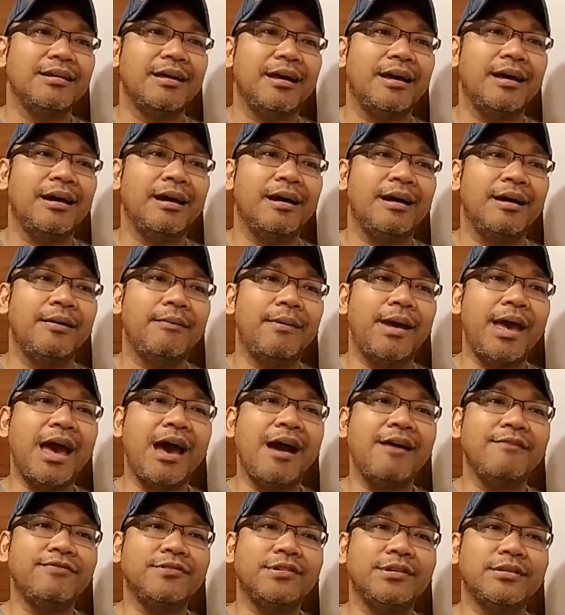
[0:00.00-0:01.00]

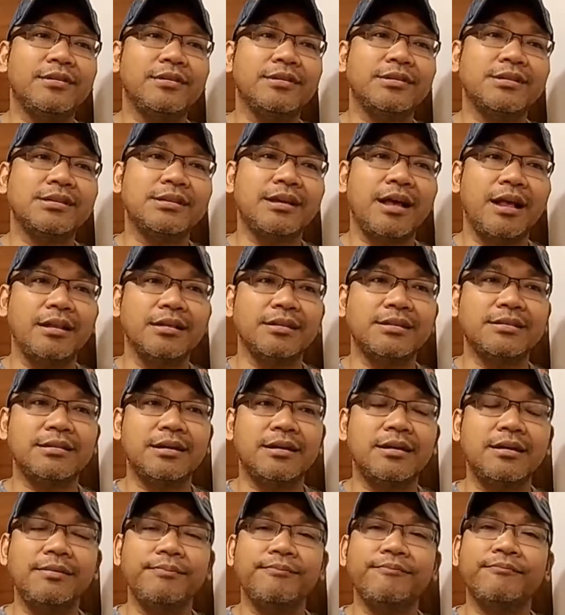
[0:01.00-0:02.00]
After
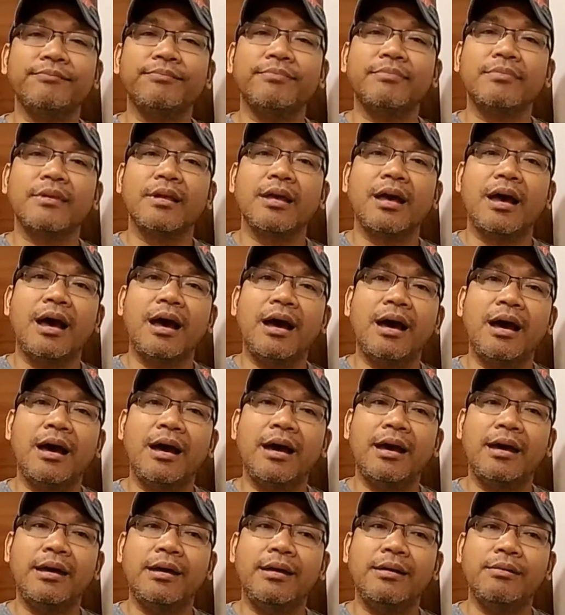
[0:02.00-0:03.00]
salsa,
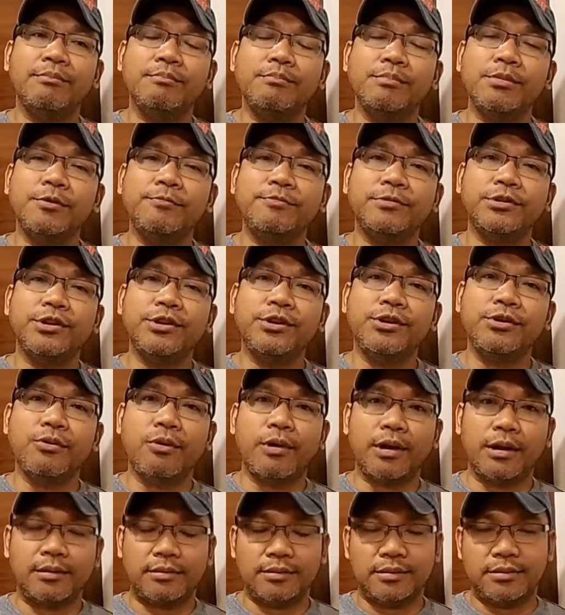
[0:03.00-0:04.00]
I moved to New
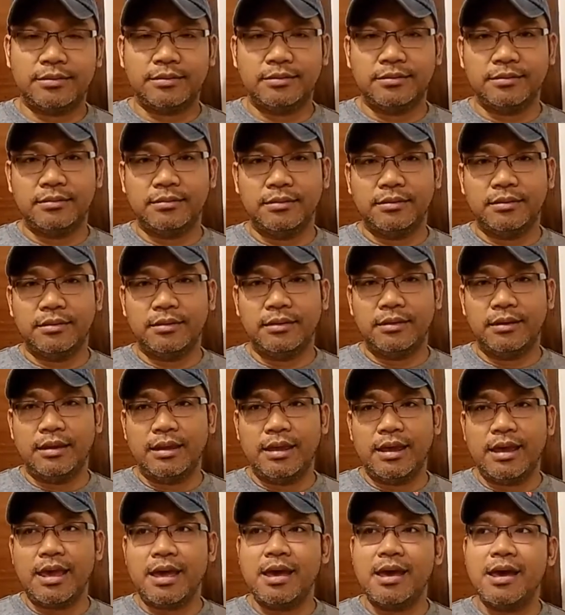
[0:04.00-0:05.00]
York,
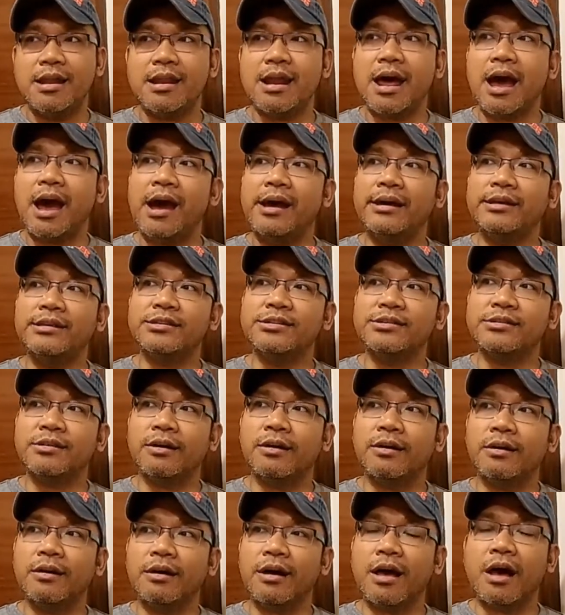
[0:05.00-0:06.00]
and I
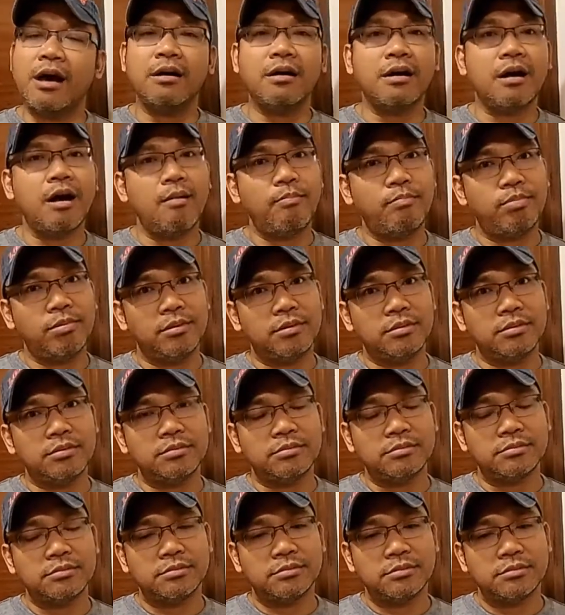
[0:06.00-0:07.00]
saw a couple
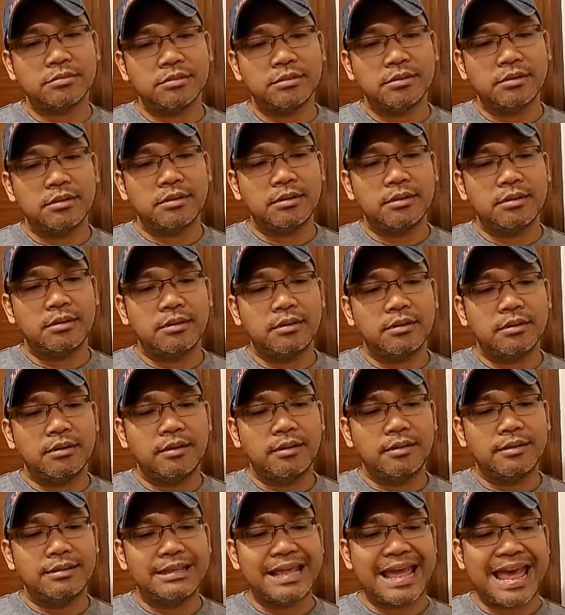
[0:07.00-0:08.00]

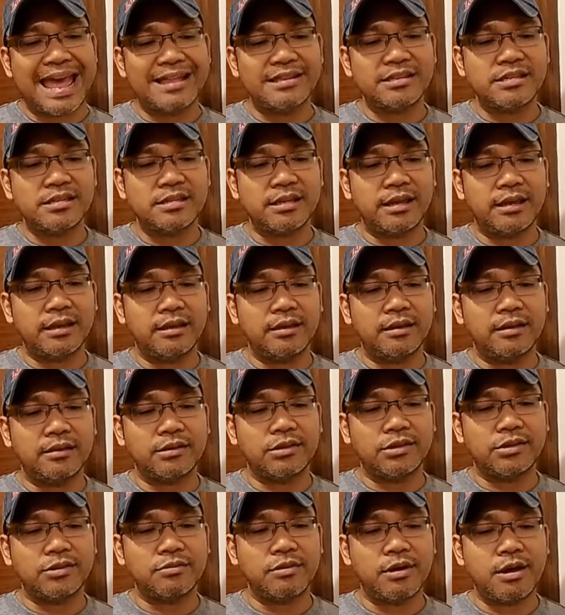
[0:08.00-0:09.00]
dancing
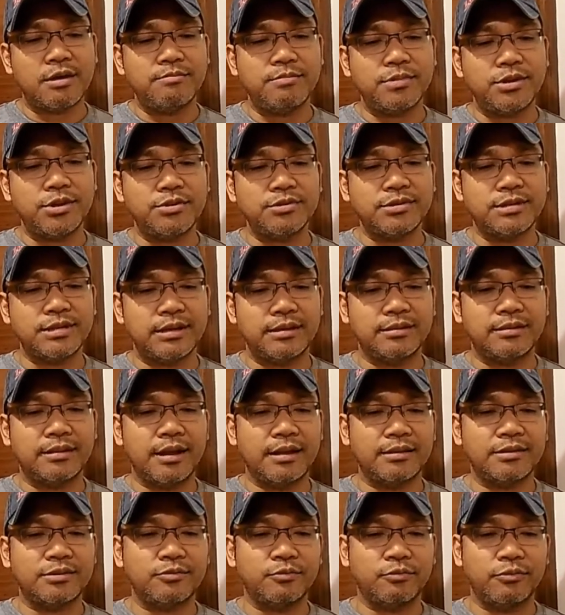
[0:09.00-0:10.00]
to a music
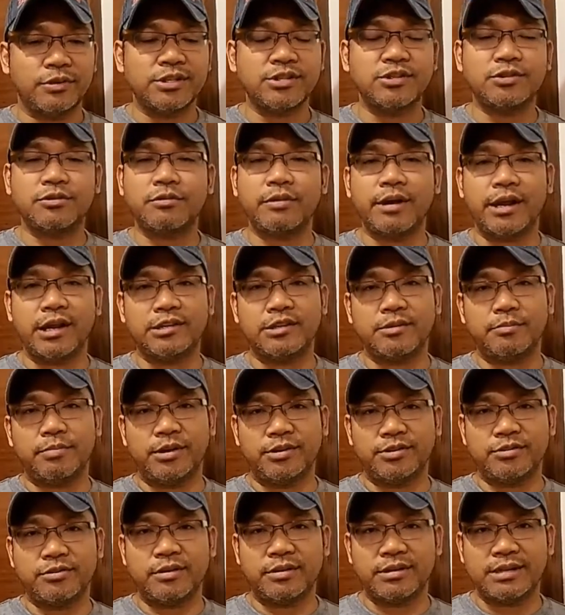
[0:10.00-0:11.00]
that was strange, a bit
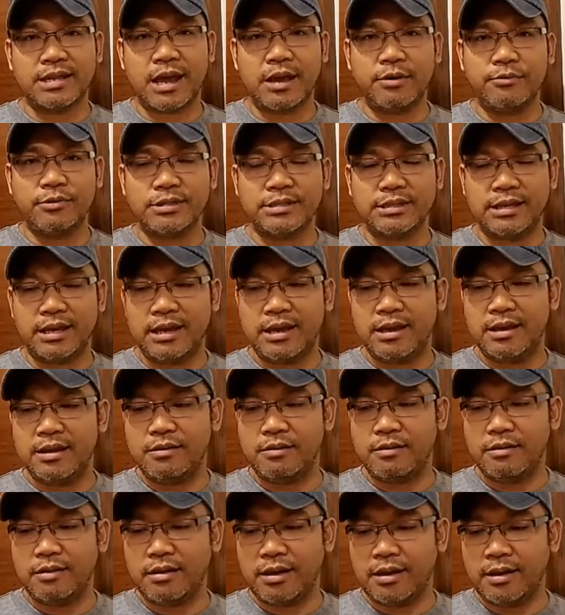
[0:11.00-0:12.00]
strange. I was
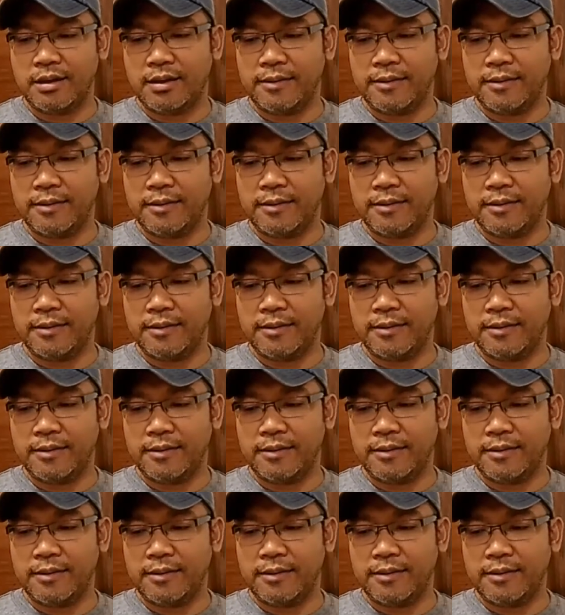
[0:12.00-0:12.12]
in